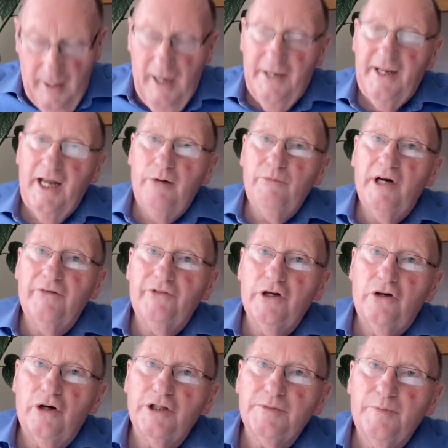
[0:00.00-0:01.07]
And then we have the
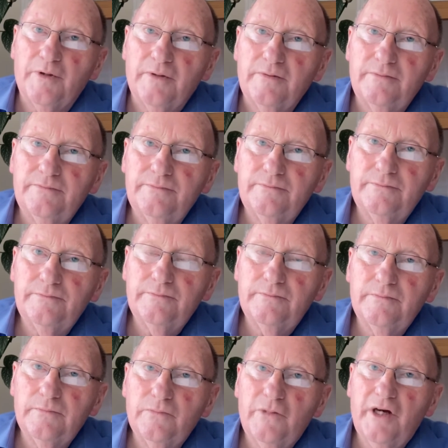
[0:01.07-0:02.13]

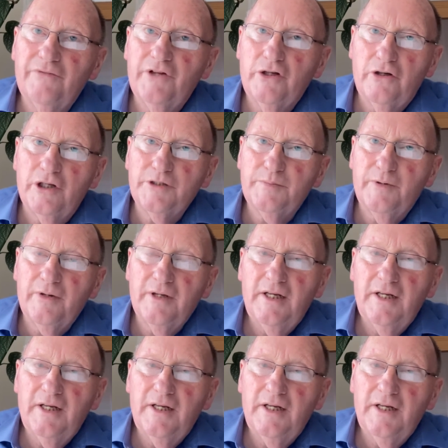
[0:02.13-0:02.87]
gospel.